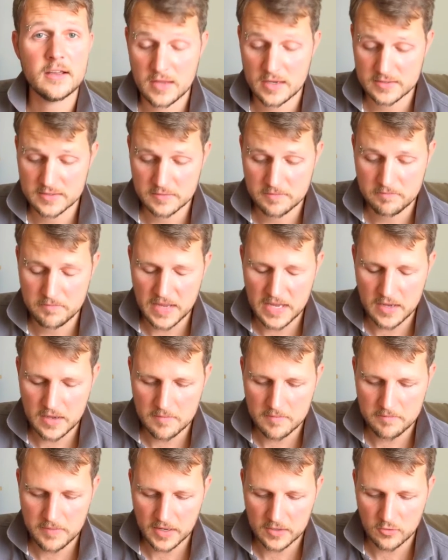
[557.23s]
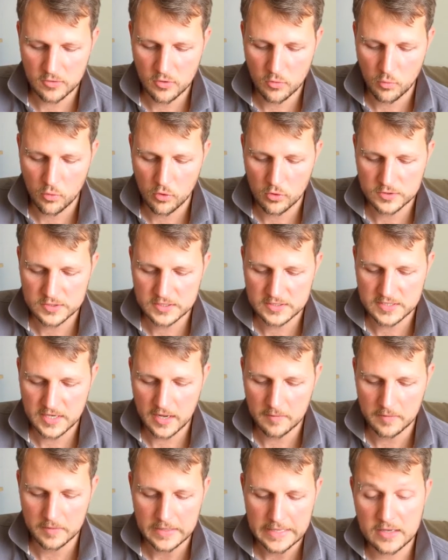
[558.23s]
there's a big impact on the water
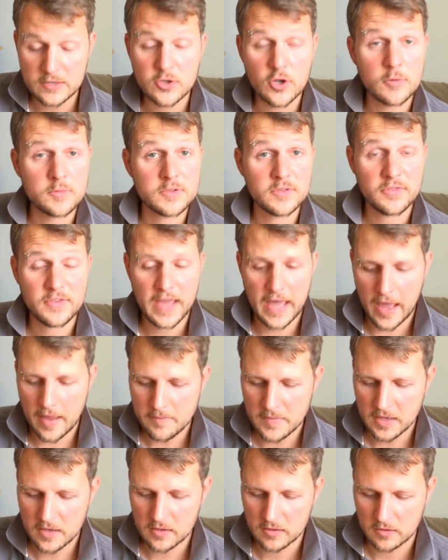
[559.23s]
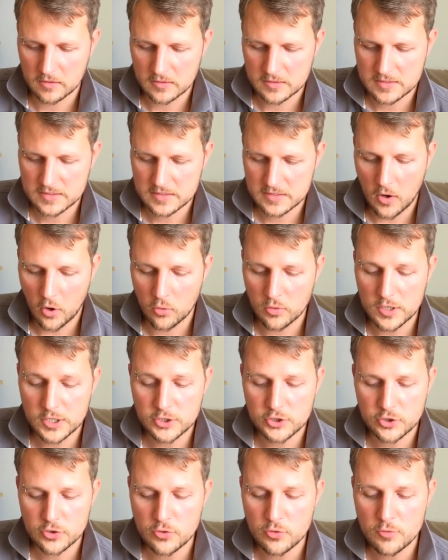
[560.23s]
table. In terms of chemicals, only
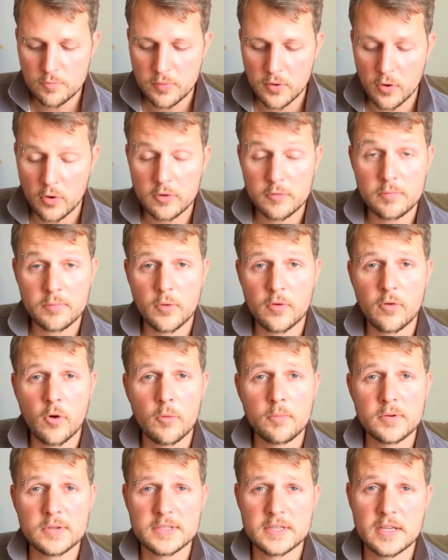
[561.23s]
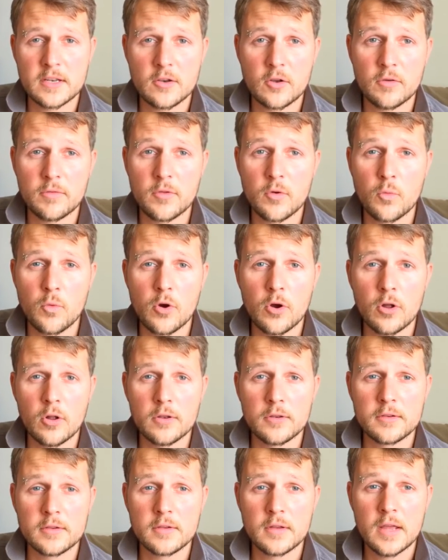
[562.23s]
2.4% of the
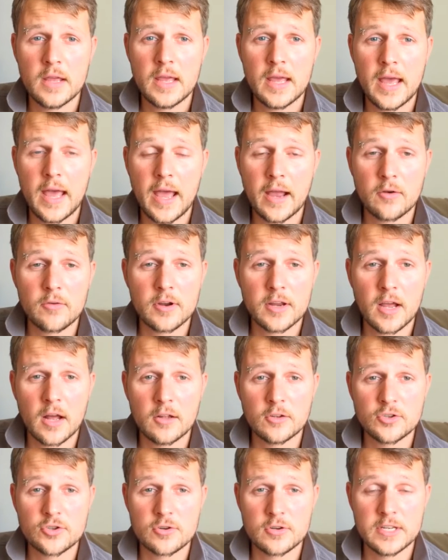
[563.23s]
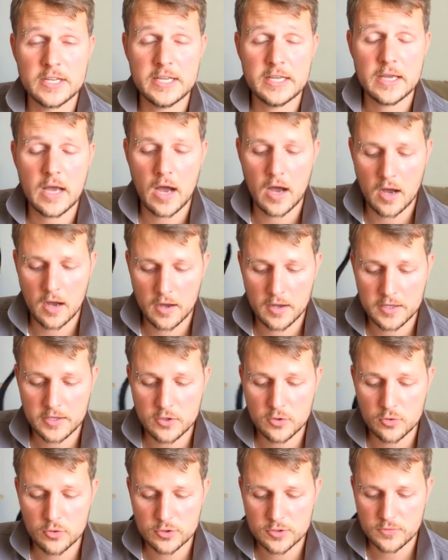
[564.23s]
world agriculturally are
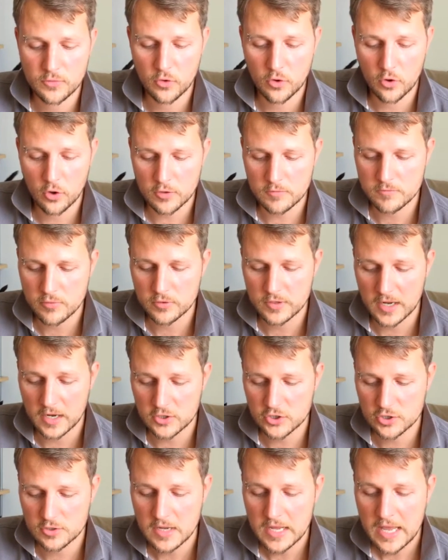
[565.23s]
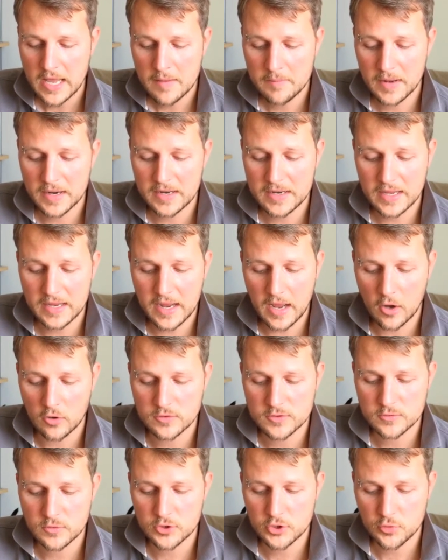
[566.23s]
used for cotton production, but it
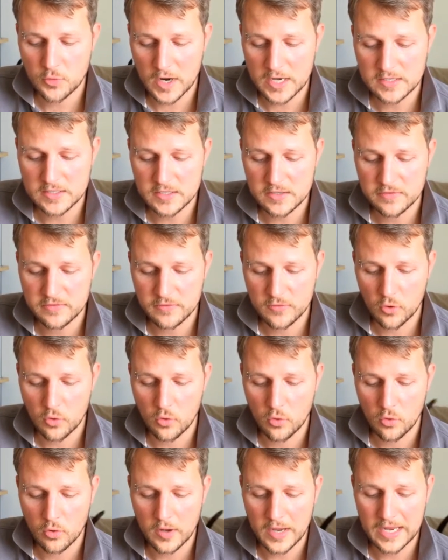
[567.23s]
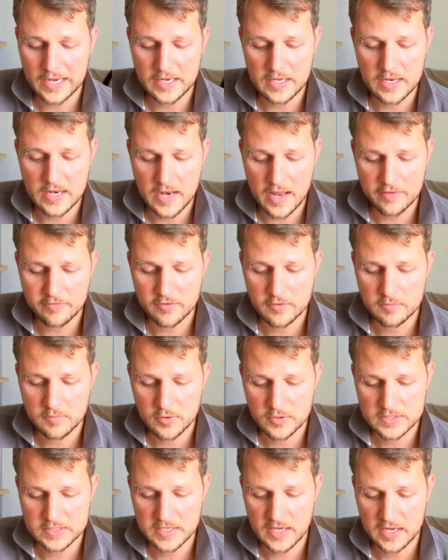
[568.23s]
accounts for 24 and
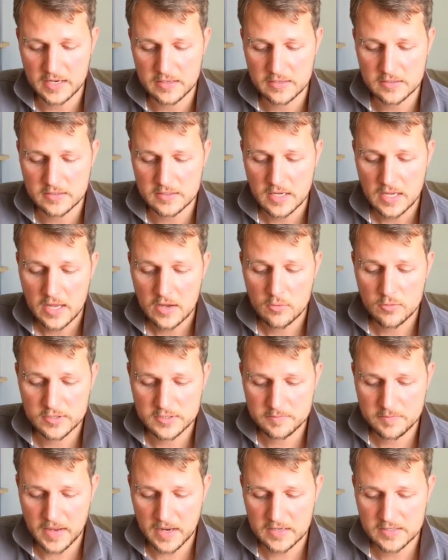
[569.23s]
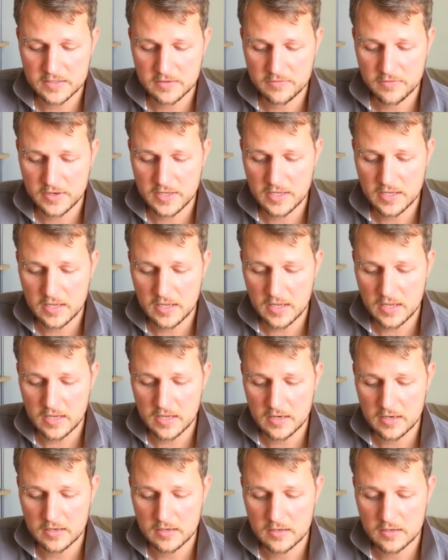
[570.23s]
11% respectively
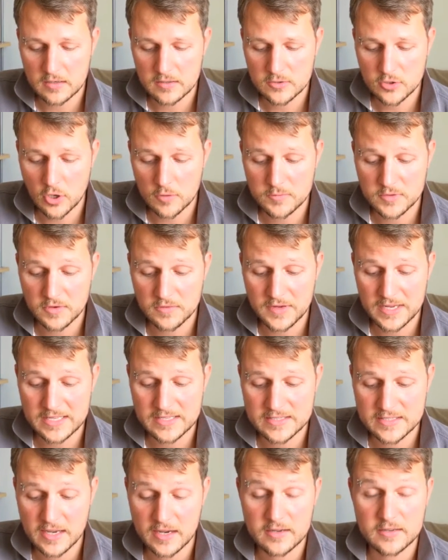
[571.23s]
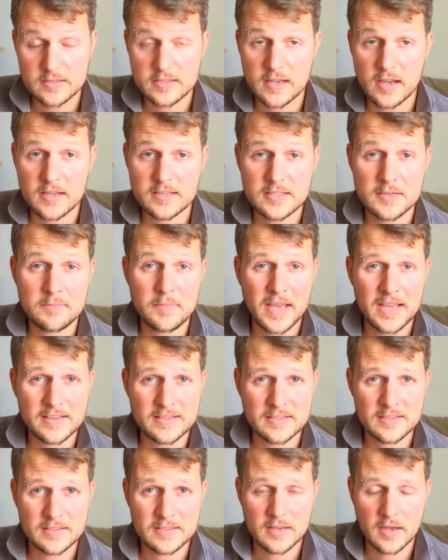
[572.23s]
in terms of insecticides and
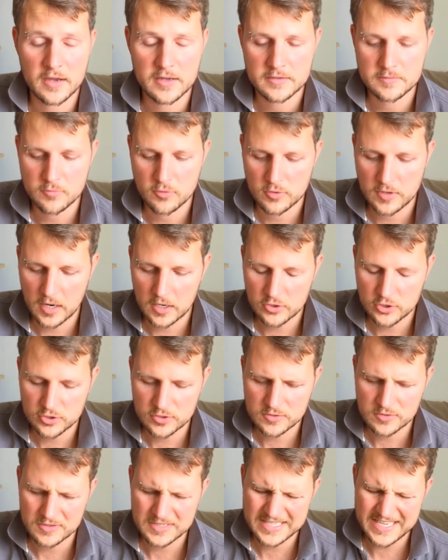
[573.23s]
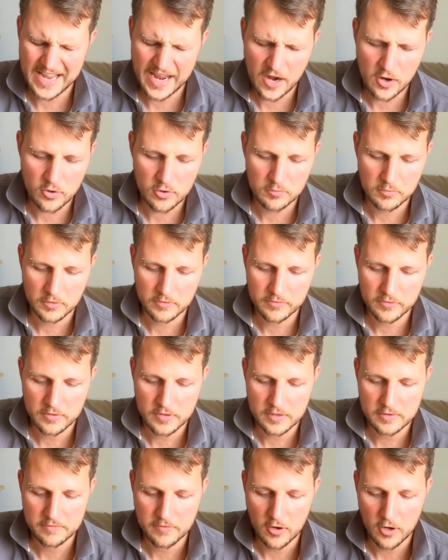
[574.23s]
pesticides production. So terrible for
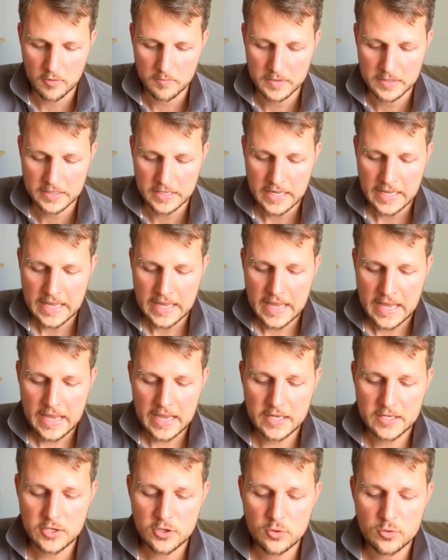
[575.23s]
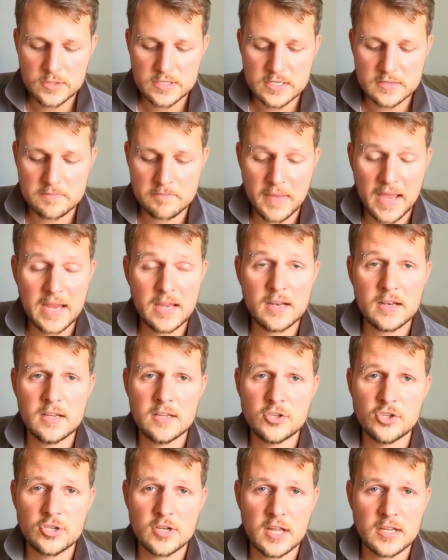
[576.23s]
the environment. It uses
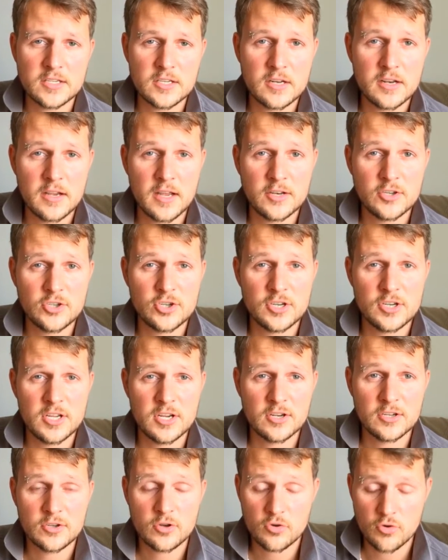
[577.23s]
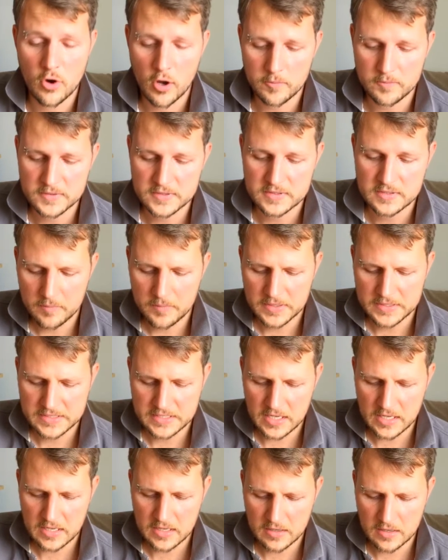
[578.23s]
mainly genetically engineered crops,
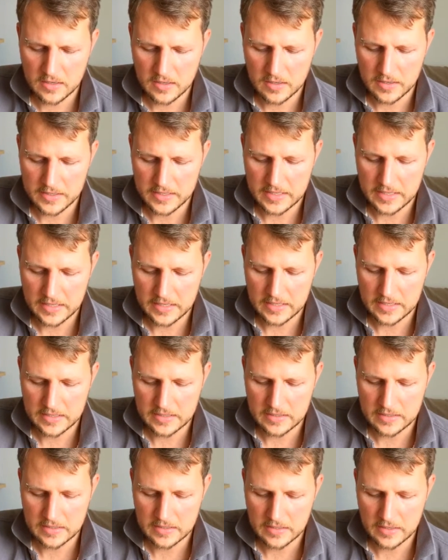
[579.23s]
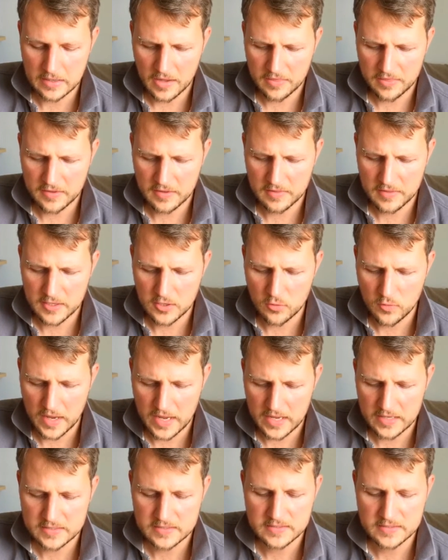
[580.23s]
particularly in, I think, the
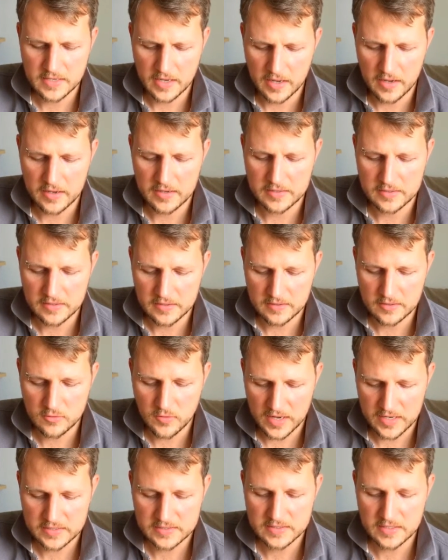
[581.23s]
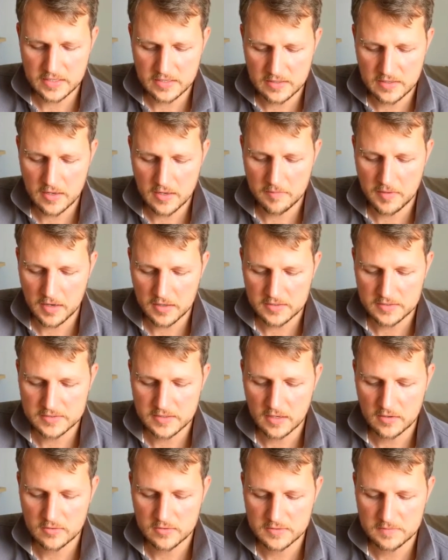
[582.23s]
US, in US, India,
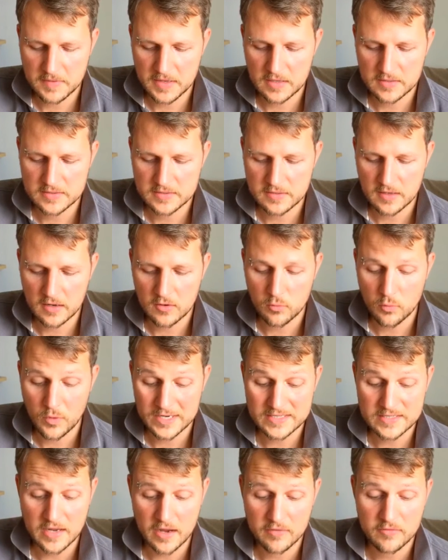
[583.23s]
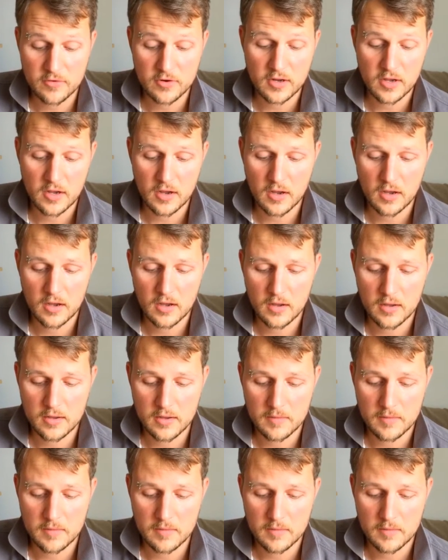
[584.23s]
Pakistan, Uzbekistan, and West Africa.